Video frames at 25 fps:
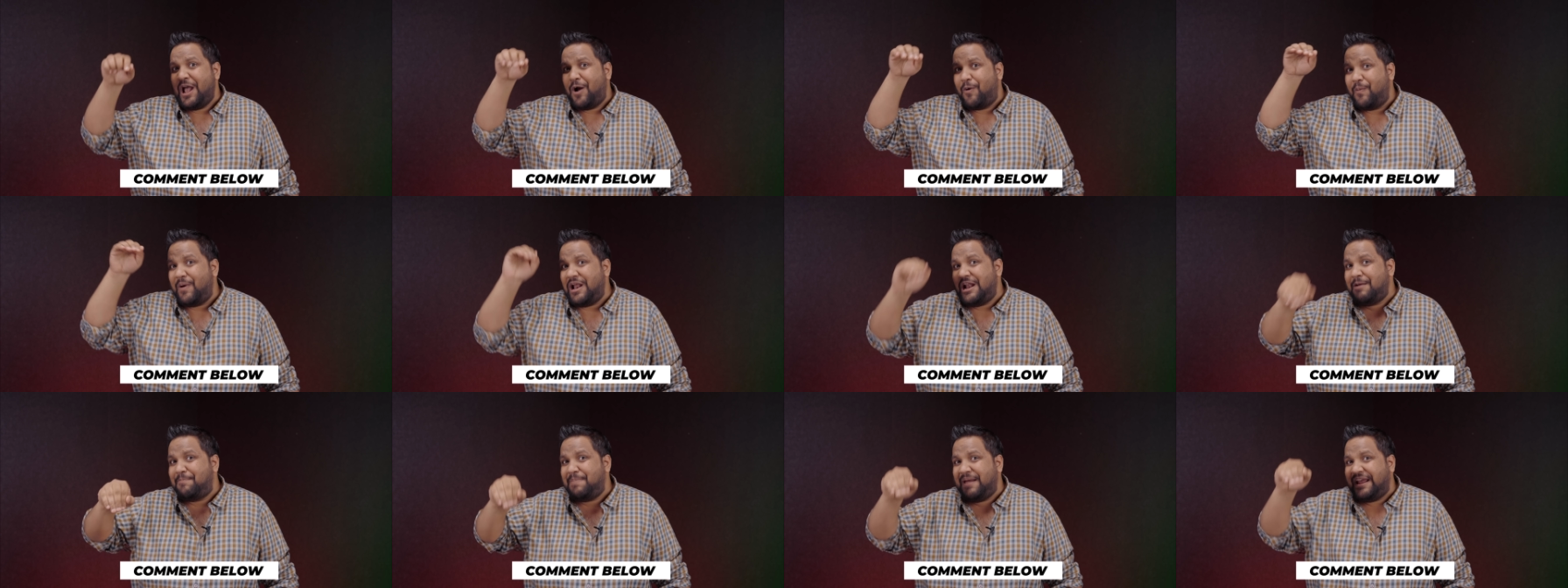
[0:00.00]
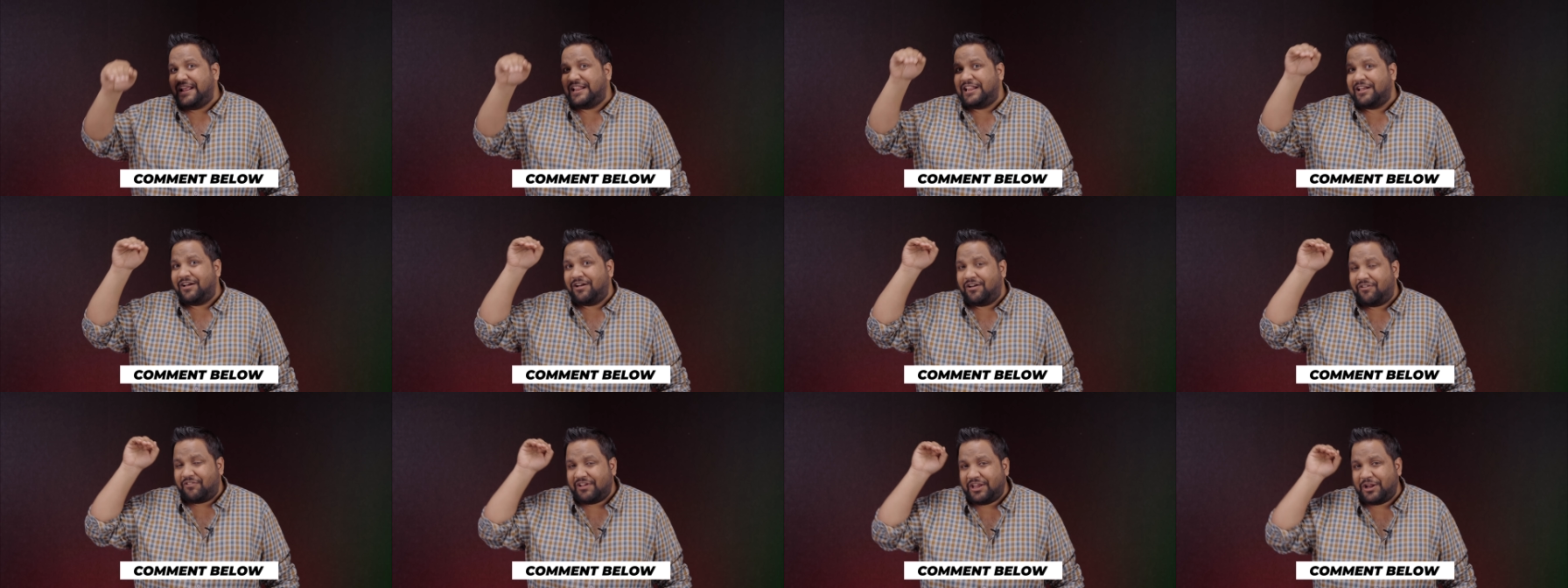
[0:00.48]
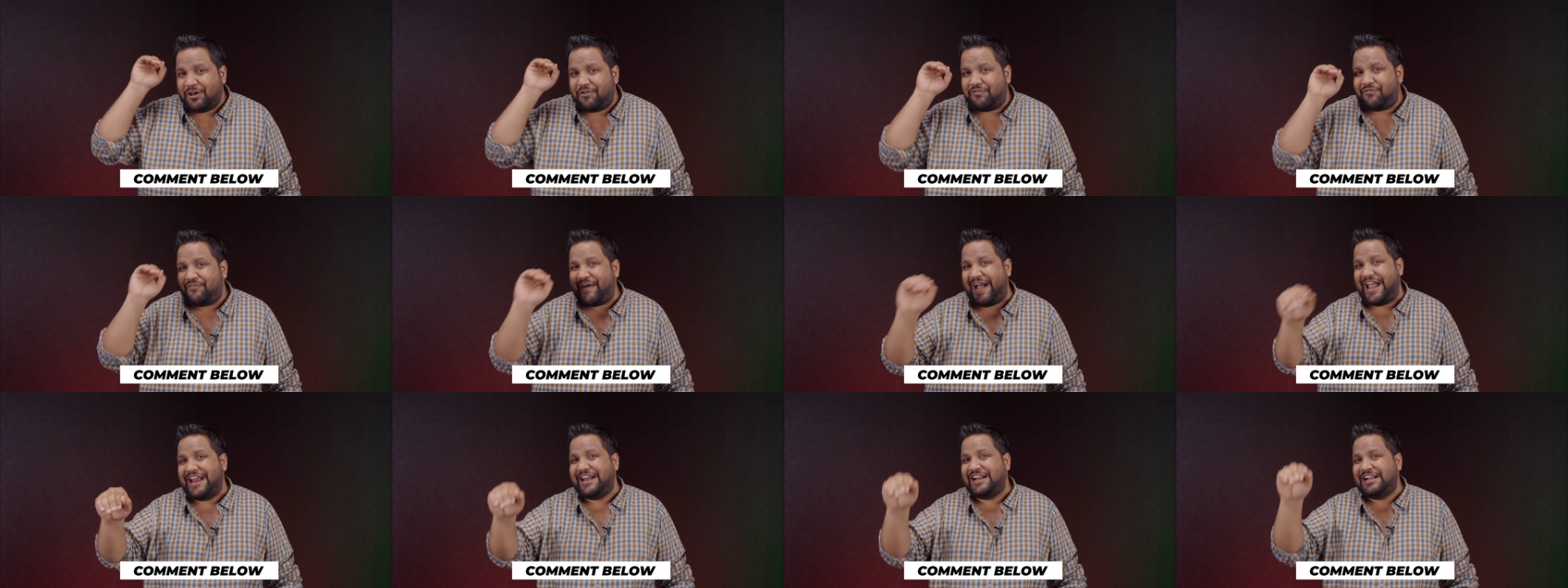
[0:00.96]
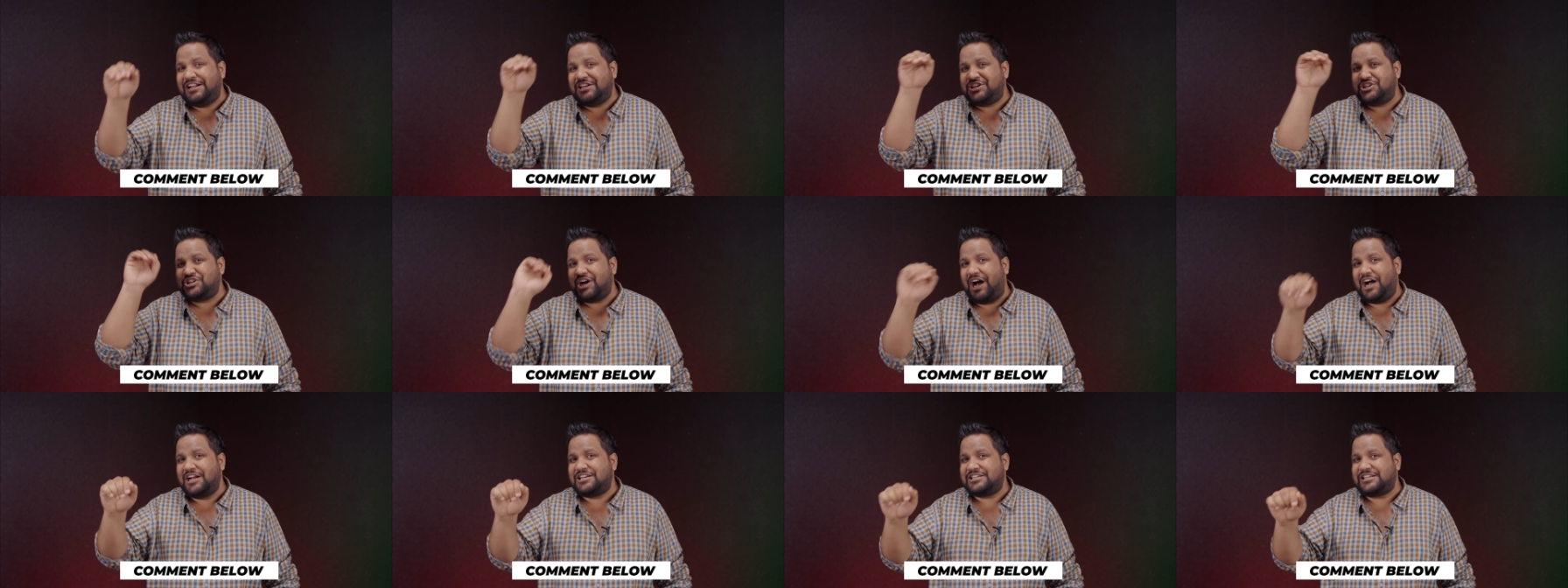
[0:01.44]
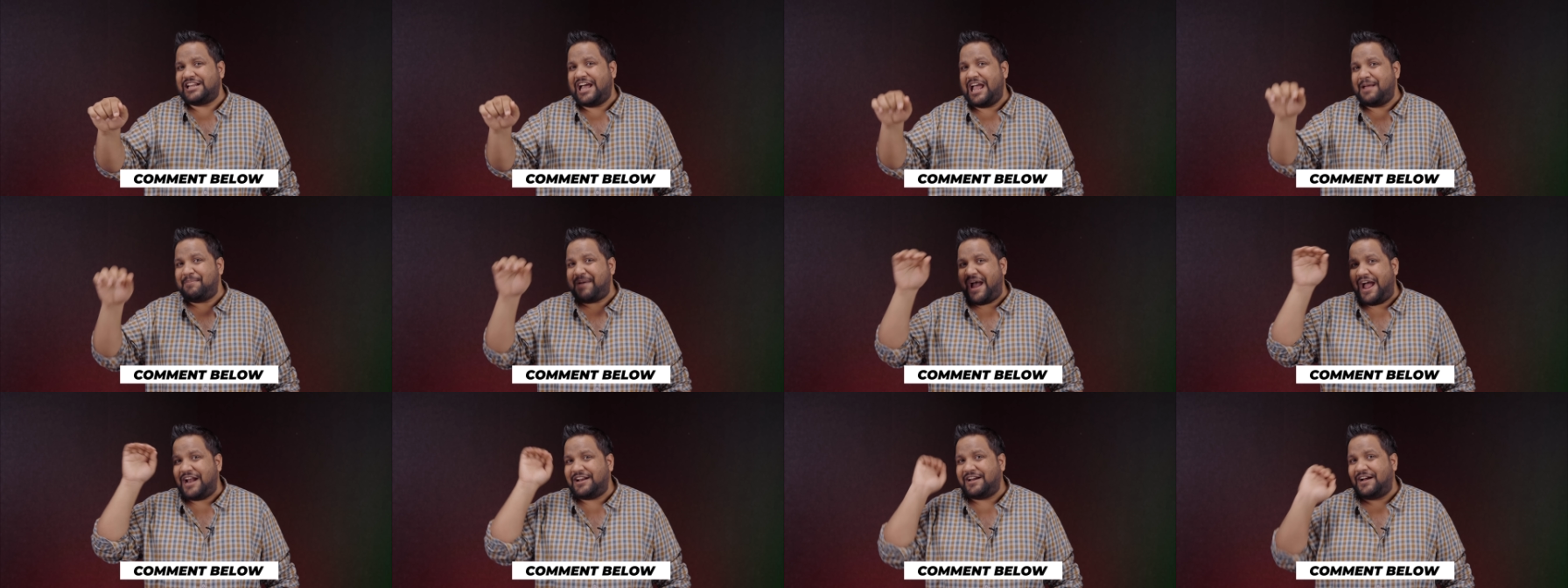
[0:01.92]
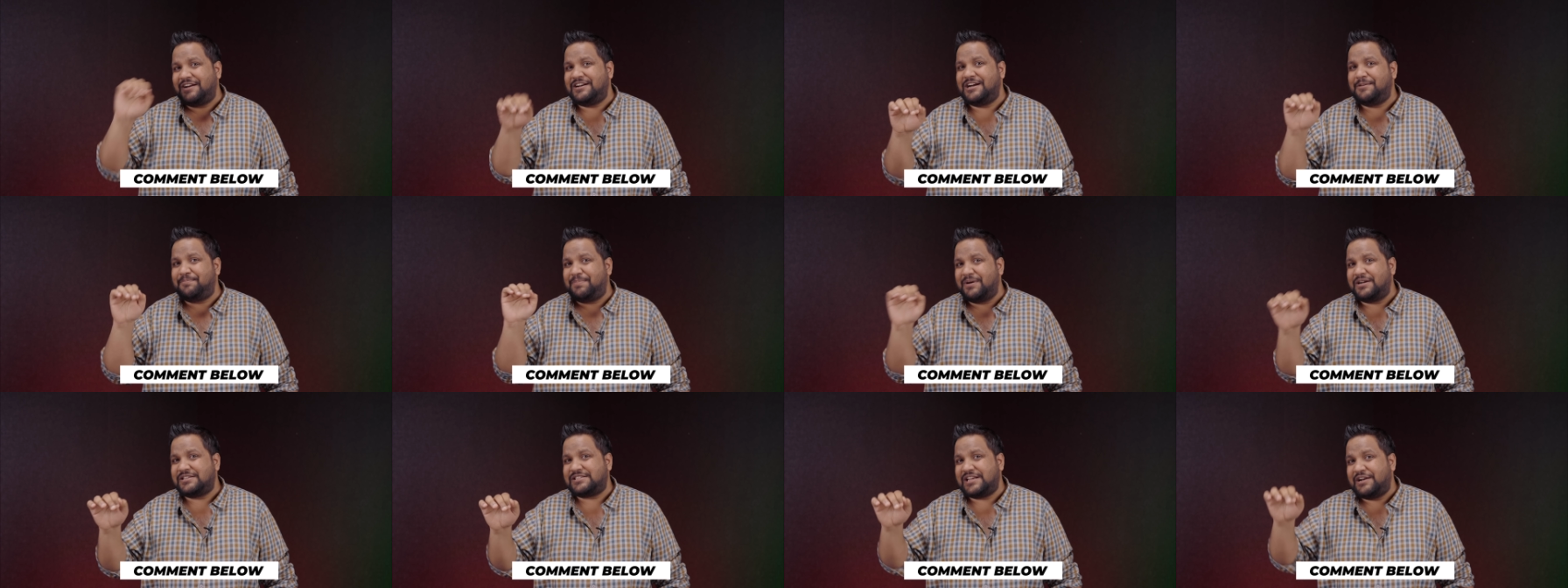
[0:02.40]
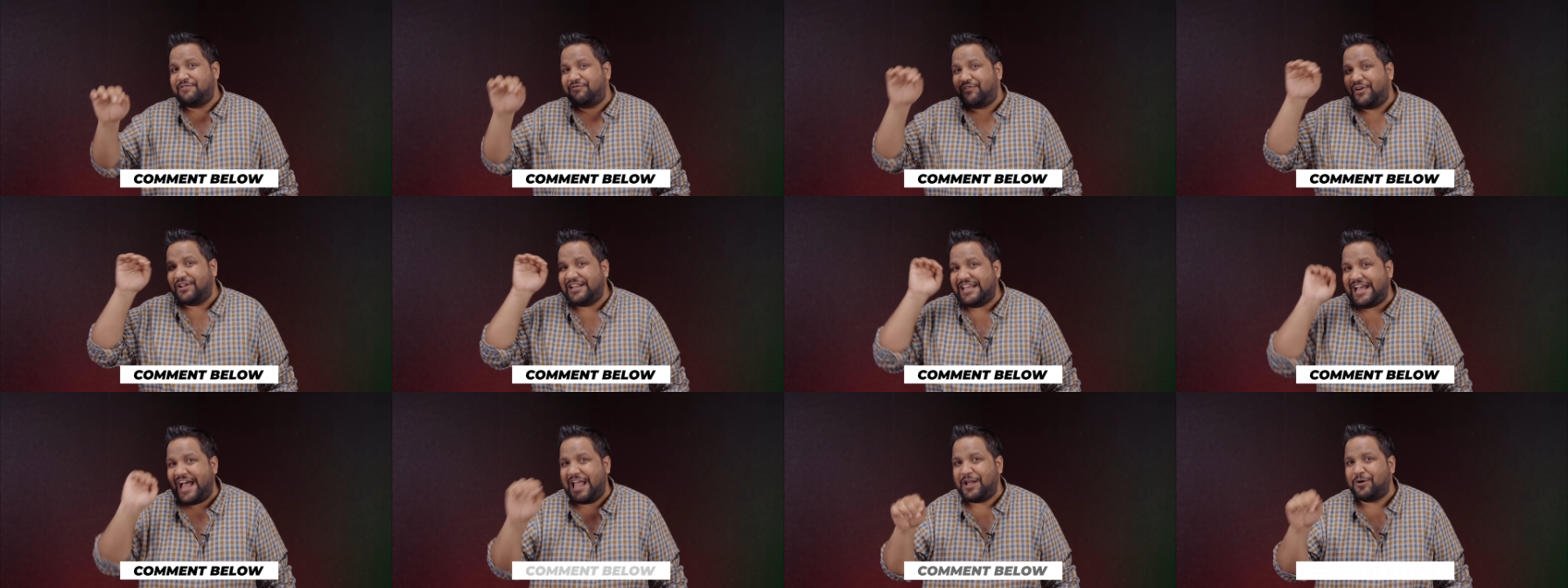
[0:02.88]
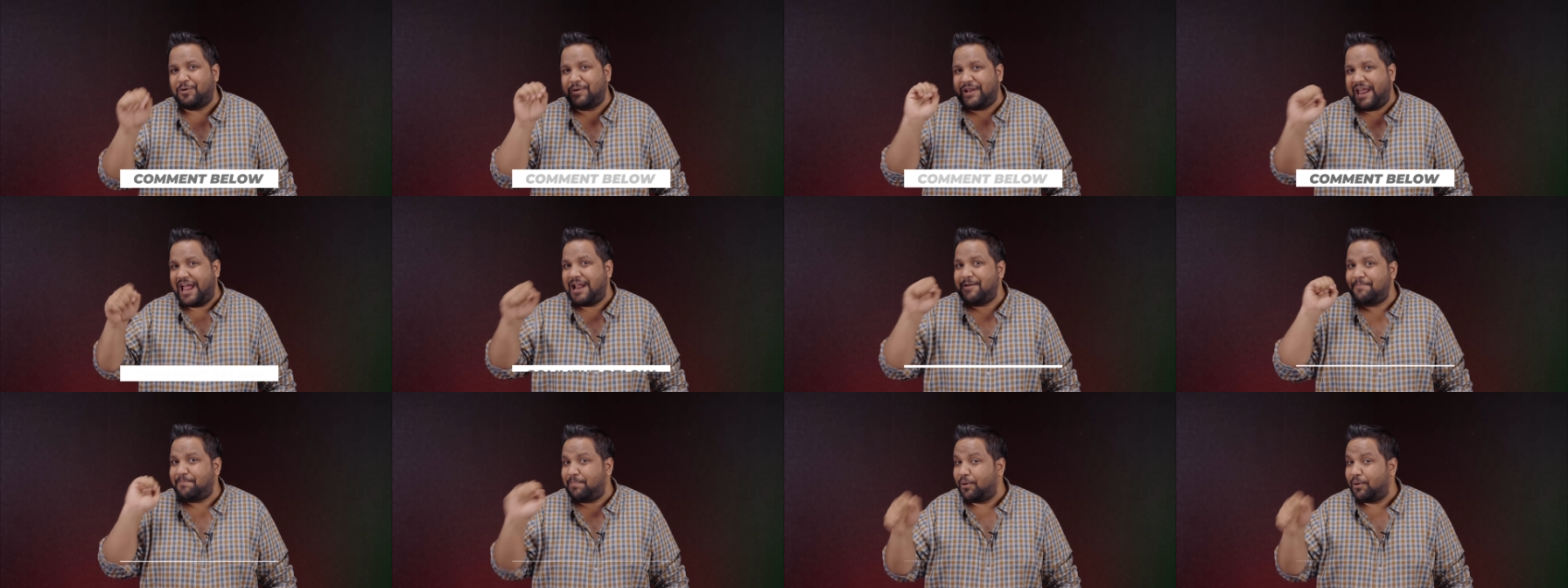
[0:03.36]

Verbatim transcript: will be the you know final charge time at 100% for the iQOO 9